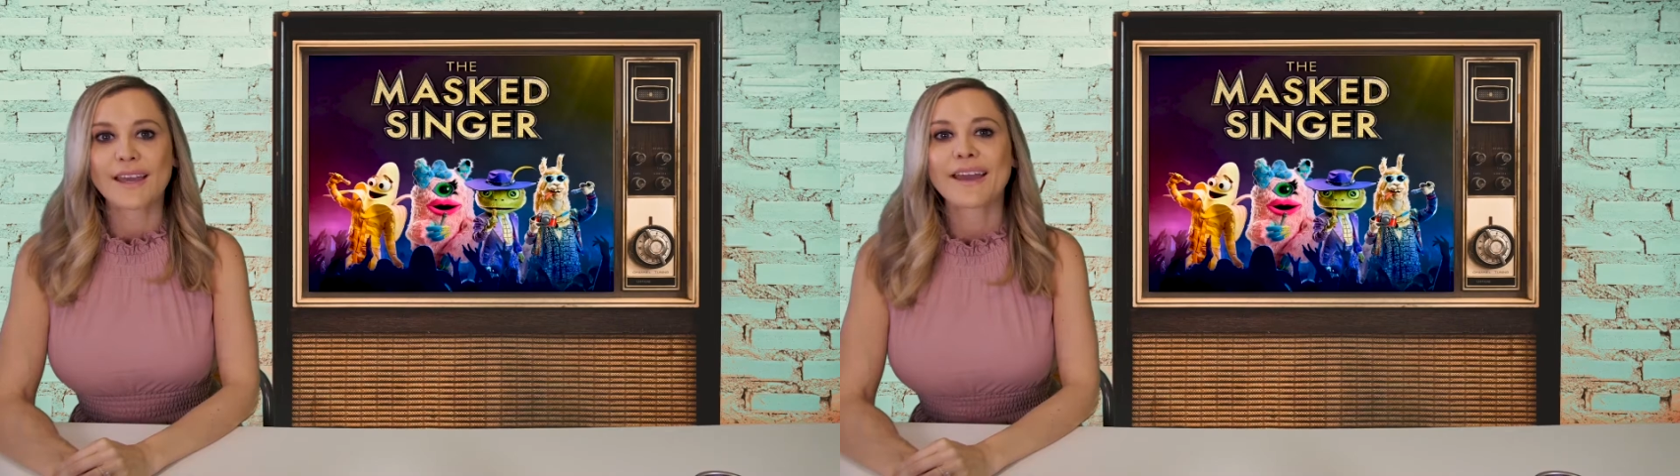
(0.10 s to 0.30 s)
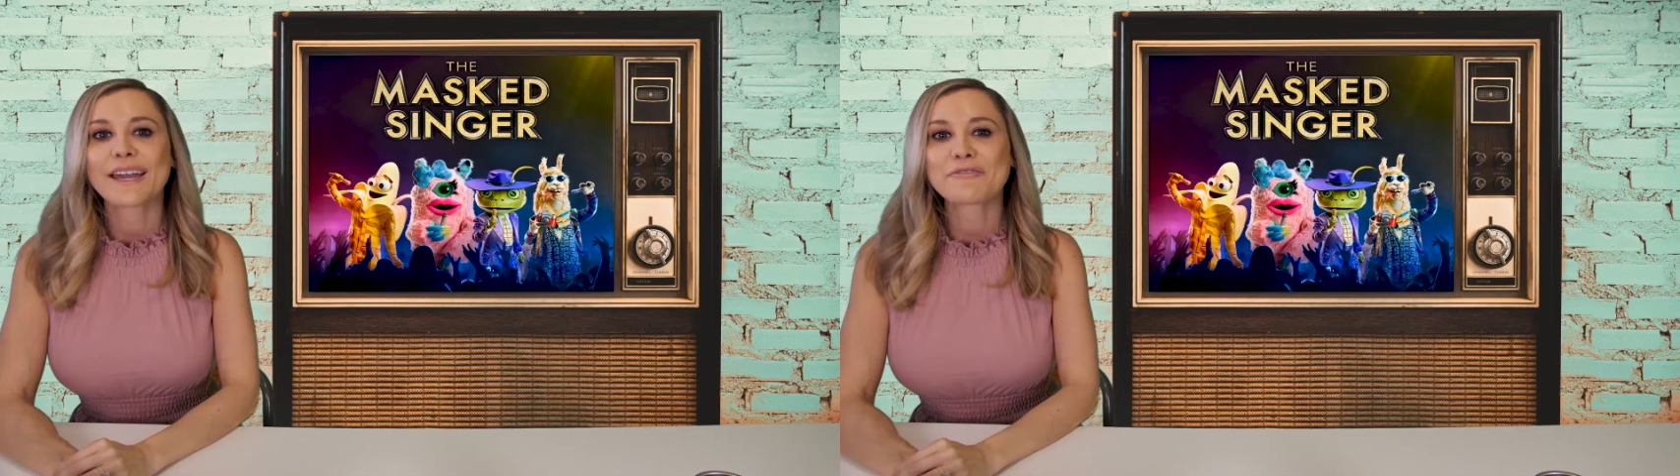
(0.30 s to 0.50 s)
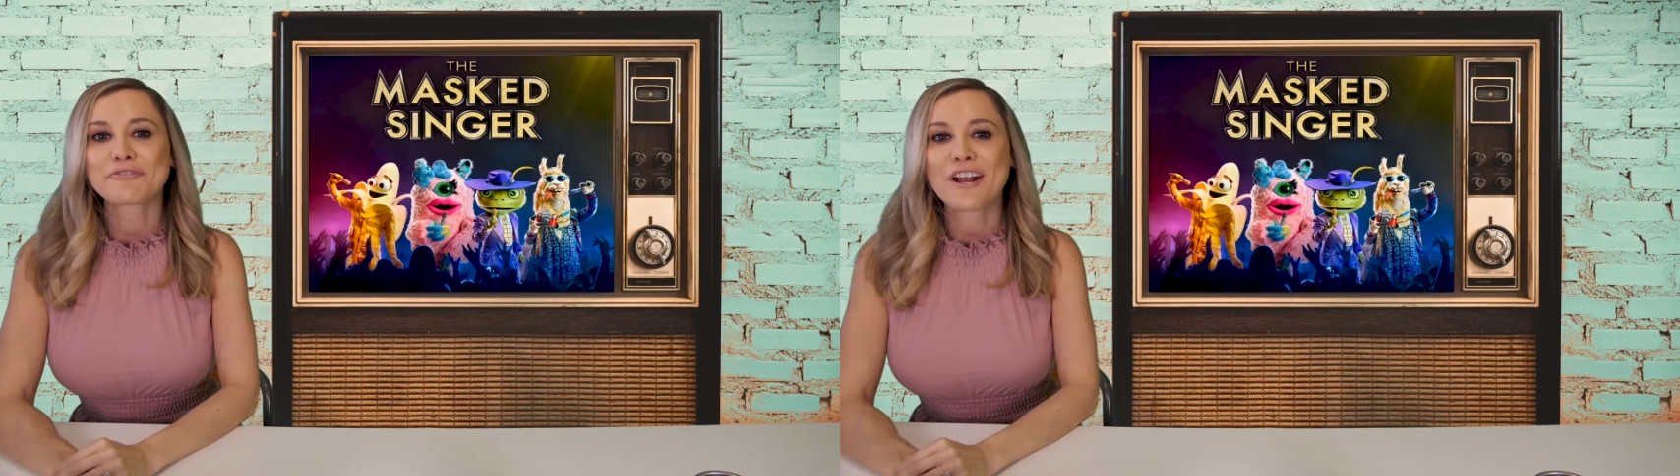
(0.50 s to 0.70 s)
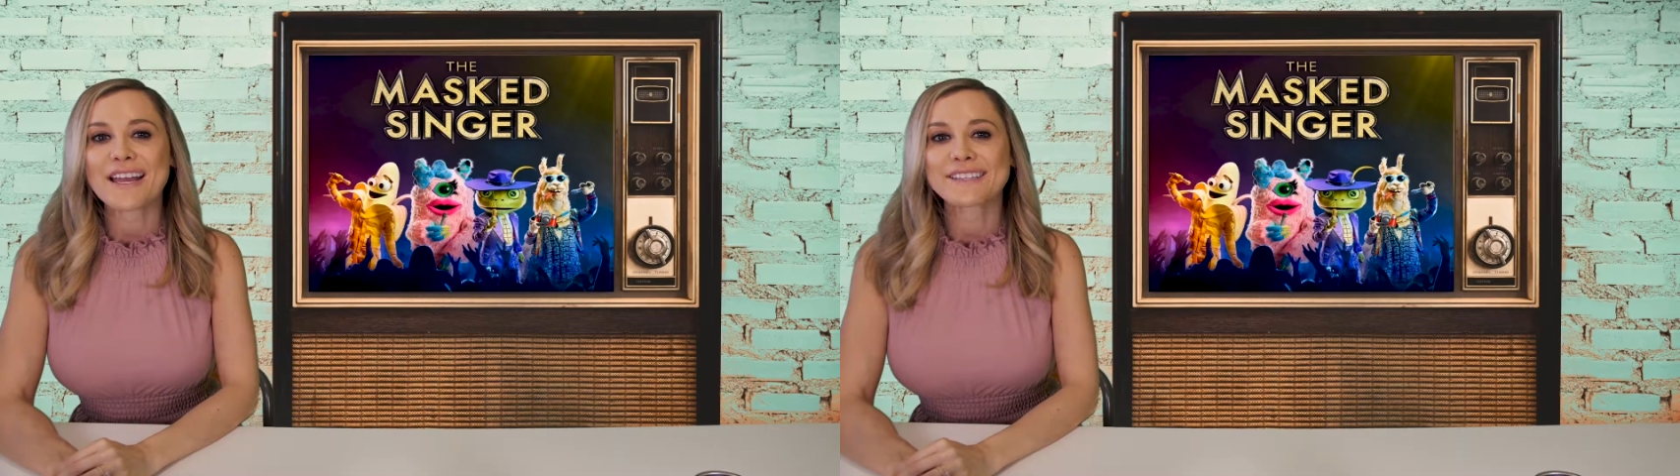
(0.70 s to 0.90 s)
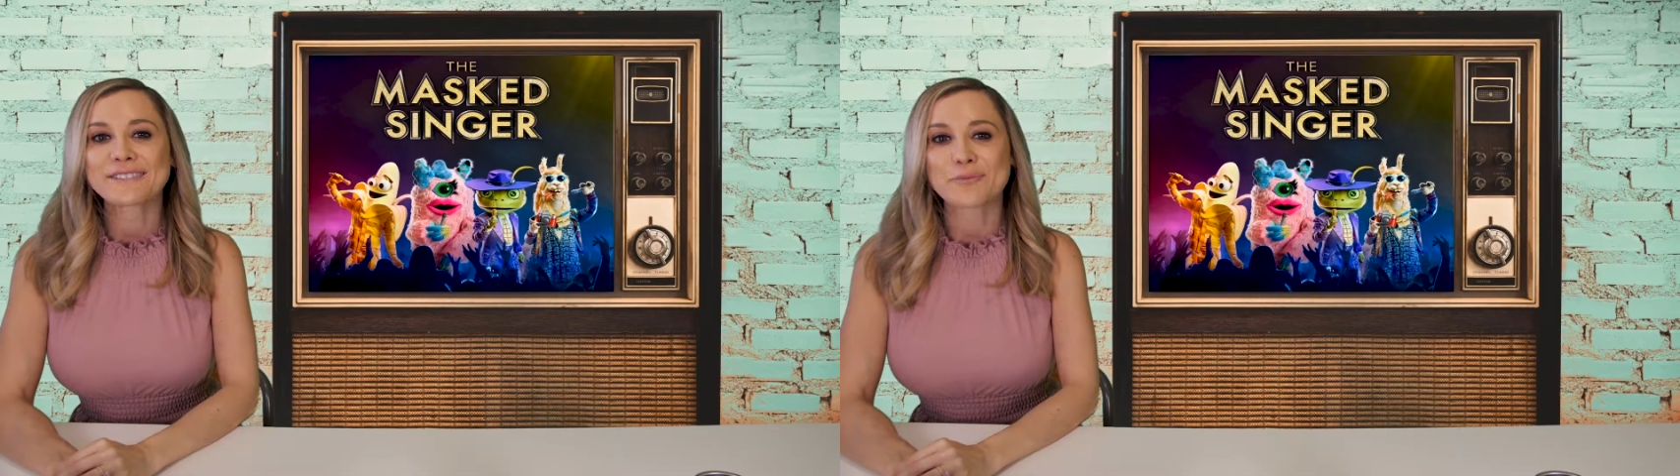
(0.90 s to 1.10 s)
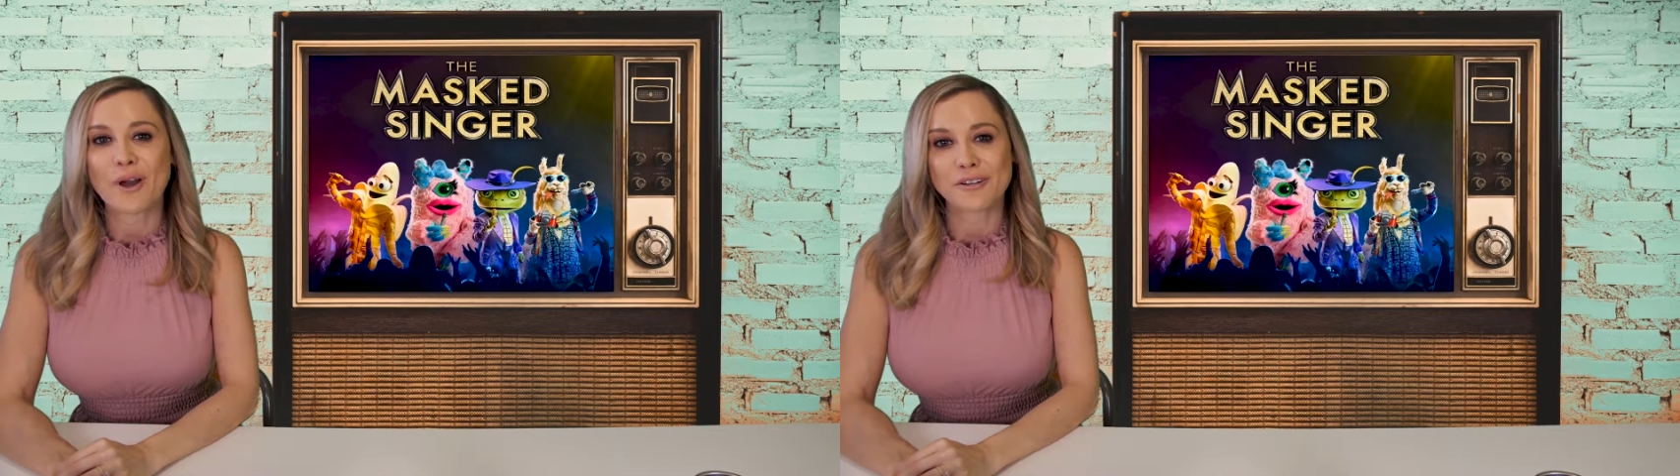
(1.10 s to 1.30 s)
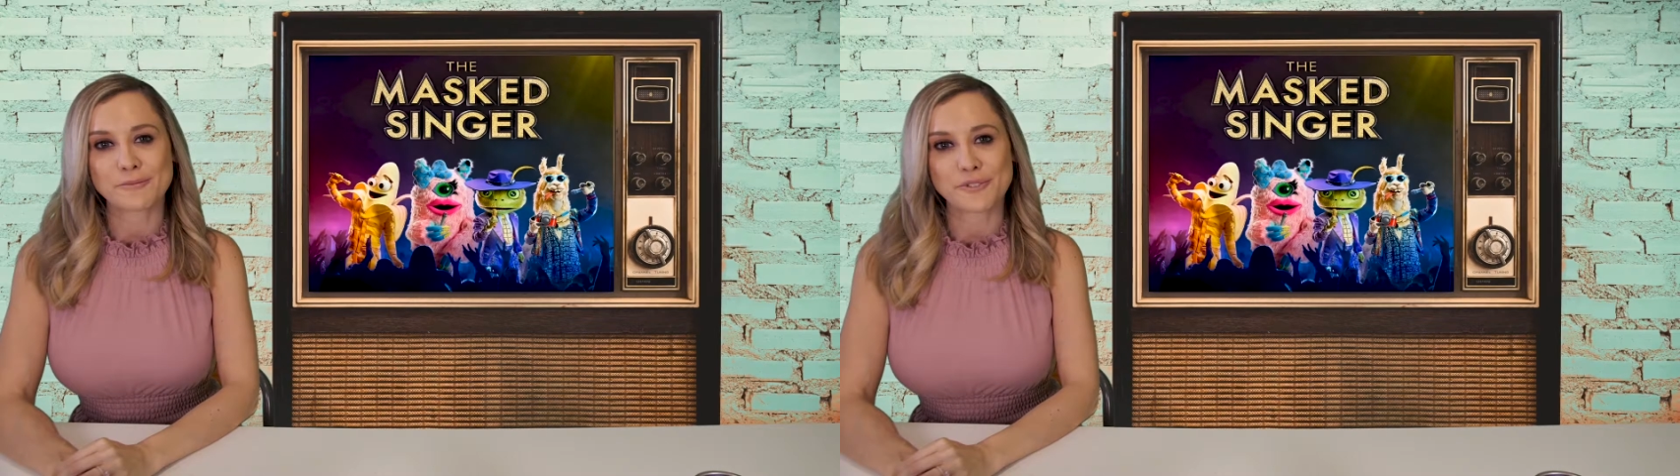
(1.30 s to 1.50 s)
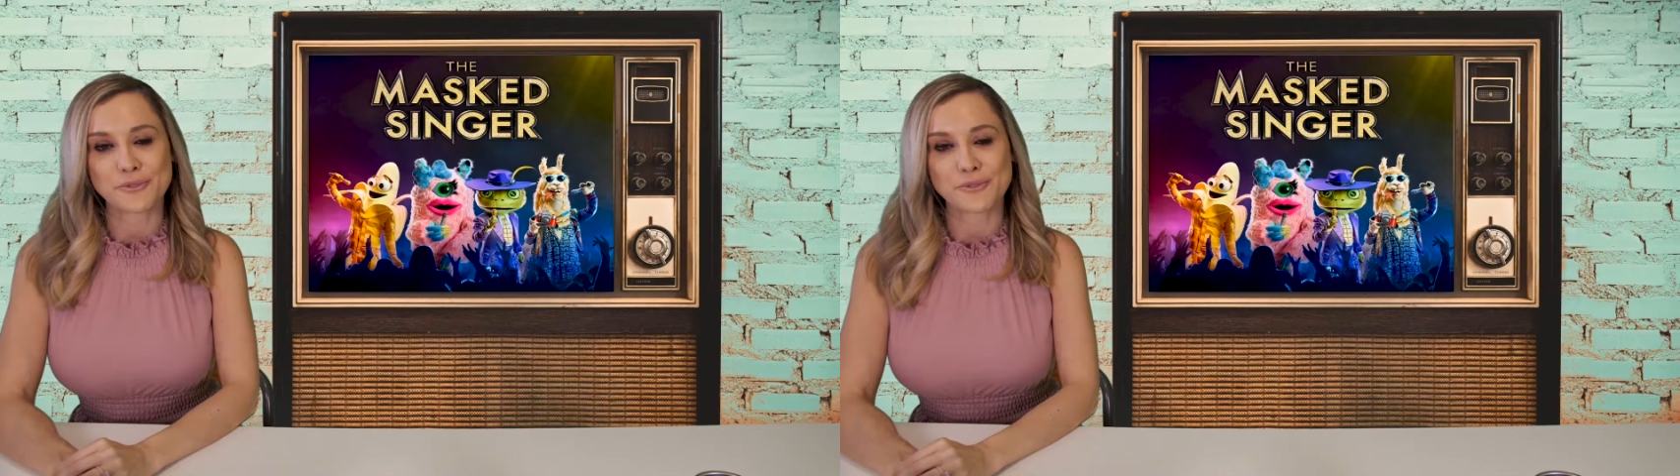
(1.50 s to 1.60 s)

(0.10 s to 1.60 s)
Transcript: Hey friends, welcome